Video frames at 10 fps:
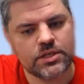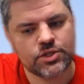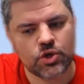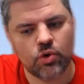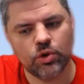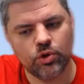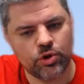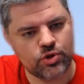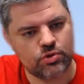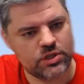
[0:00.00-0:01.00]
So we're looking
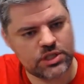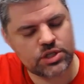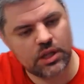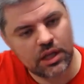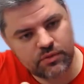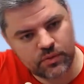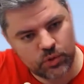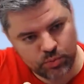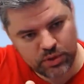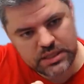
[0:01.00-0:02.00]
to transition a lot of
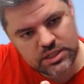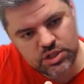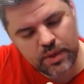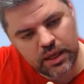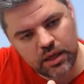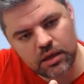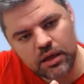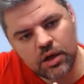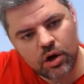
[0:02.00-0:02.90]
human decision-making